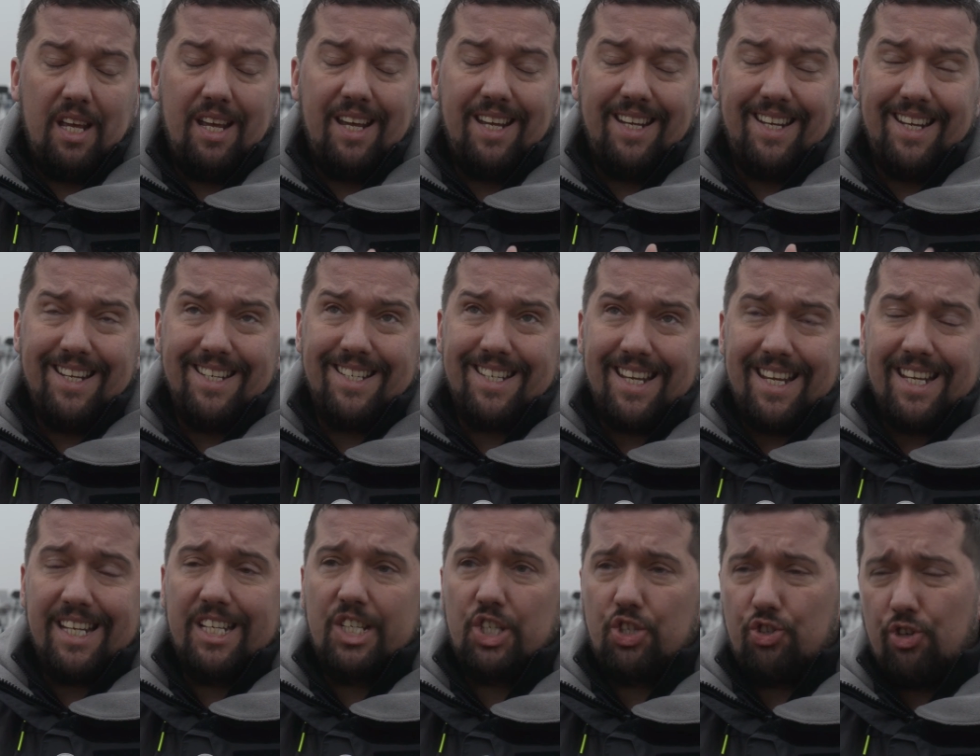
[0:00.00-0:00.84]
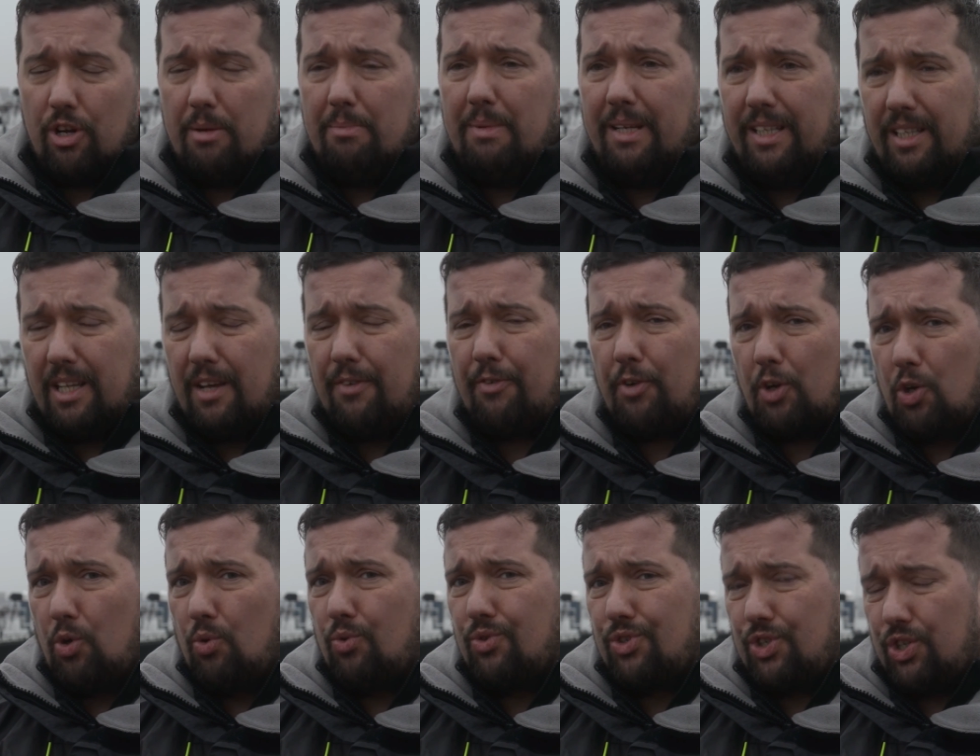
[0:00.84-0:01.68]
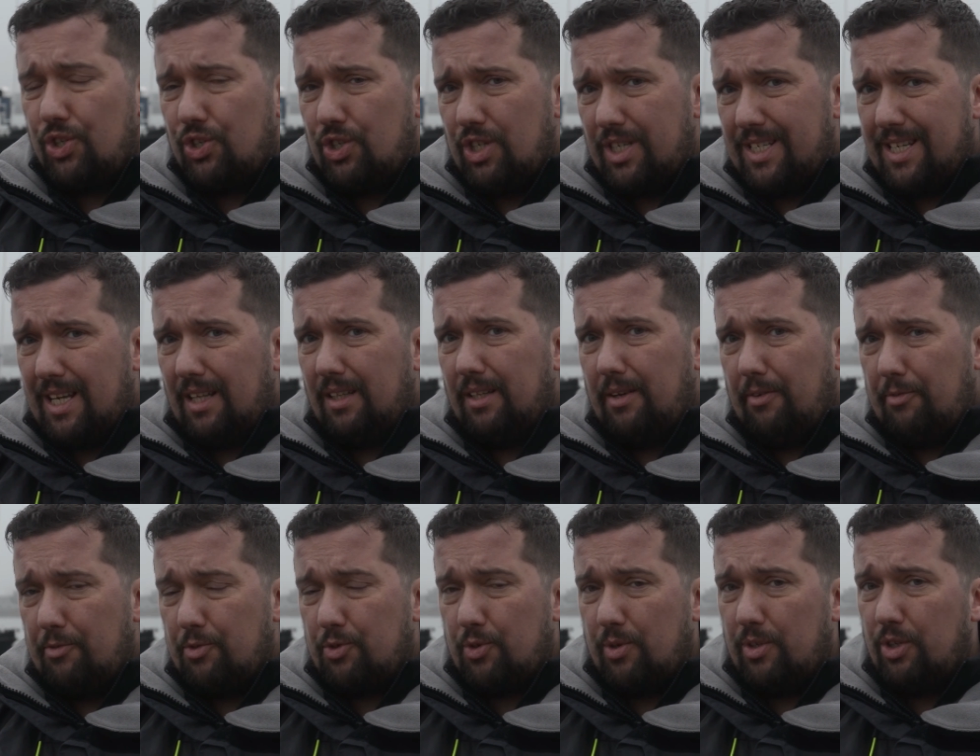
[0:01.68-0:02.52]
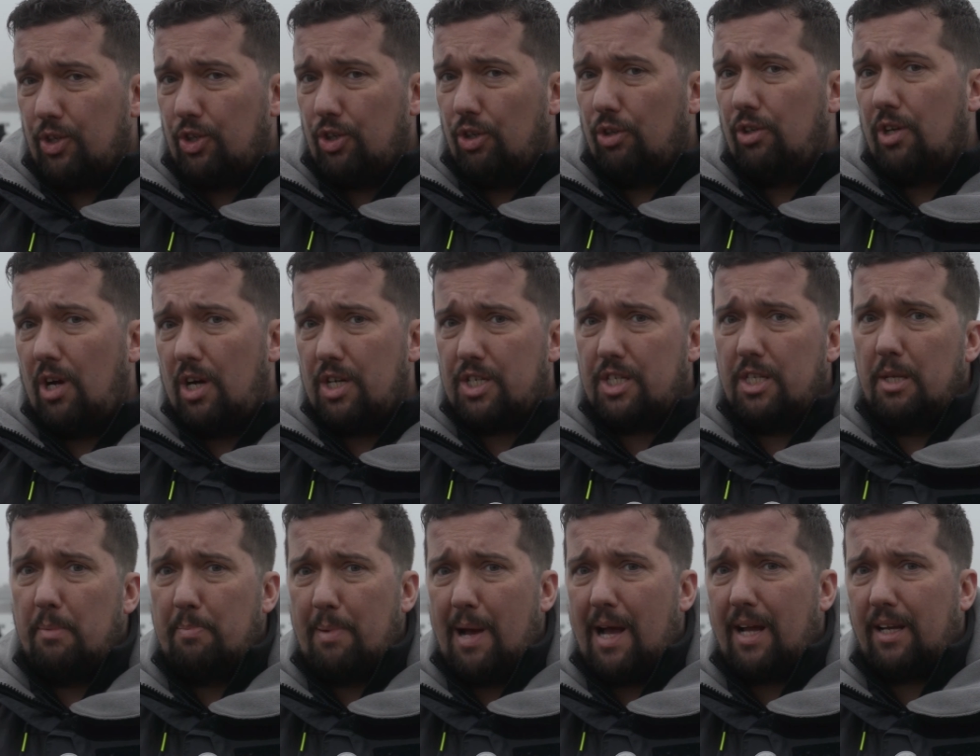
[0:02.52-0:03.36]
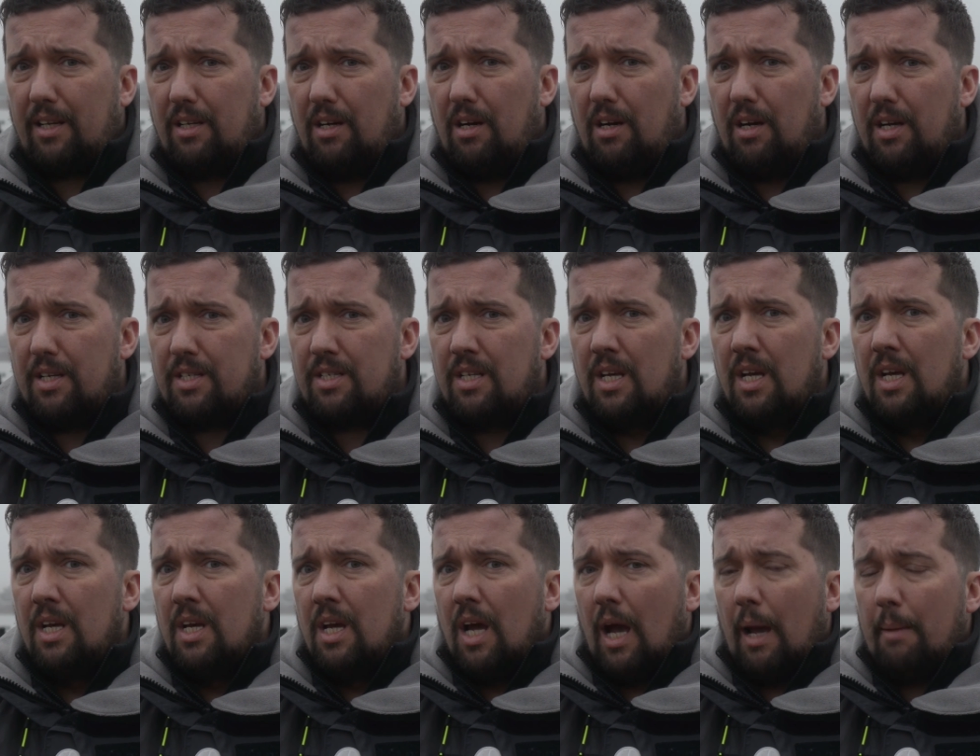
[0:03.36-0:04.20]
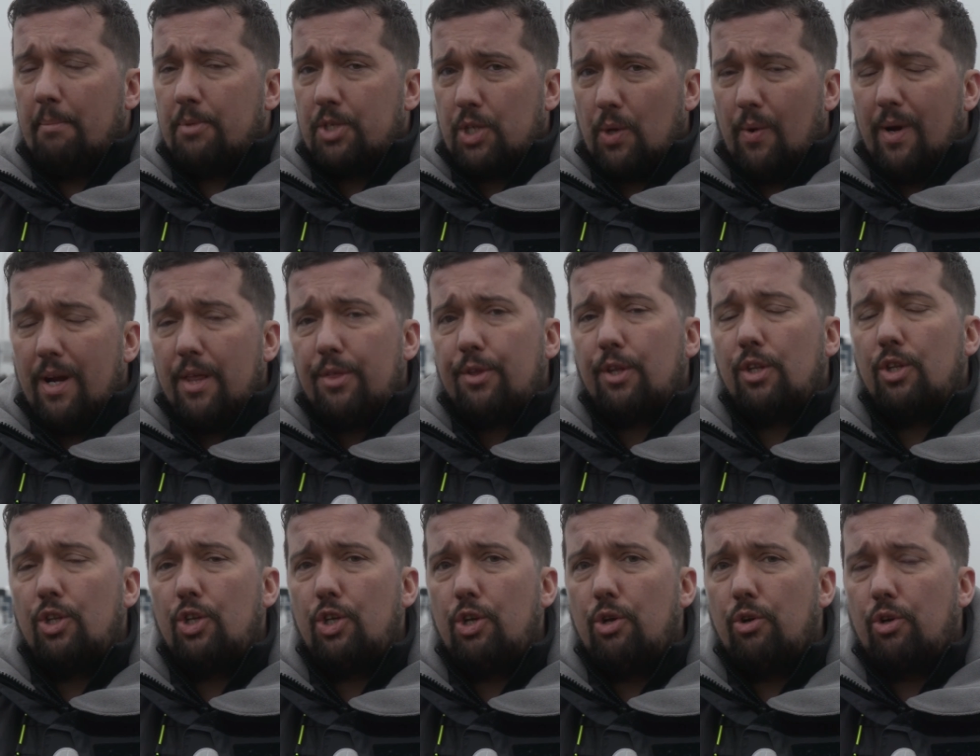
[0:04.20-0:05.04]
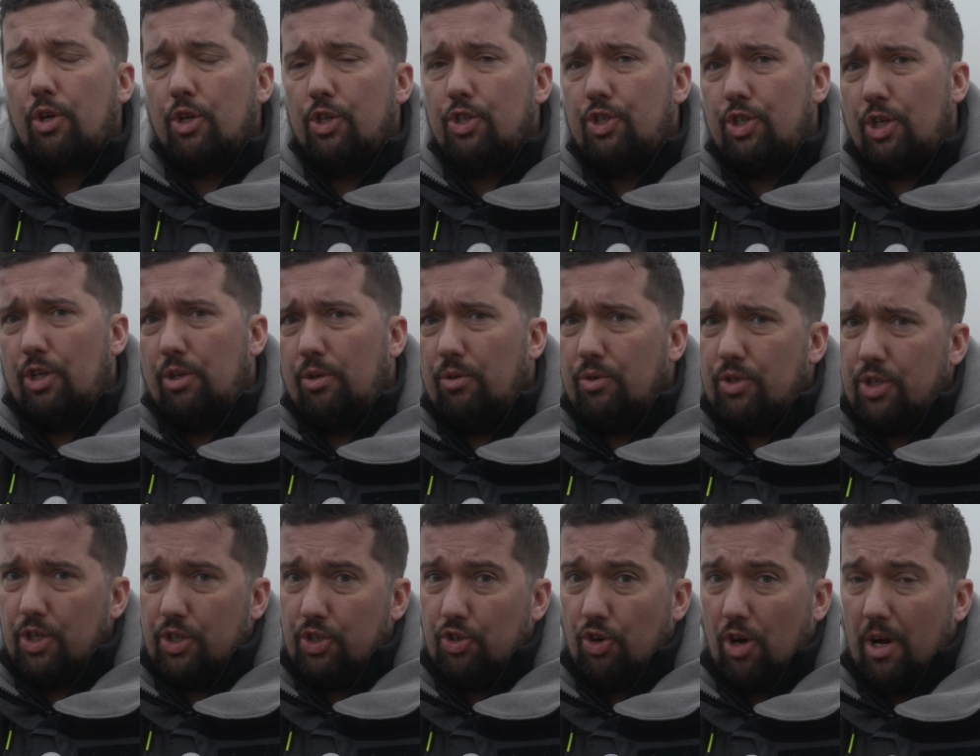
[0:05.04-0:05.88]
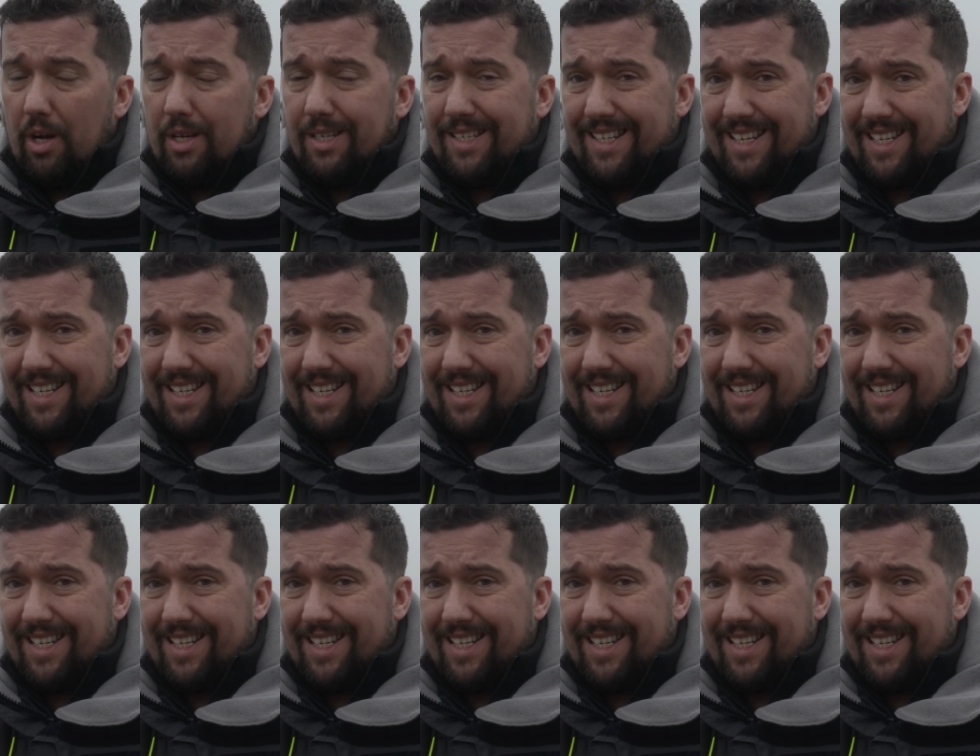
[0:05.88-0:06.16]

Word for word: it is extremely difficult to tell the difference between the good guys and the bad guys. Um, so anything that you can do to try and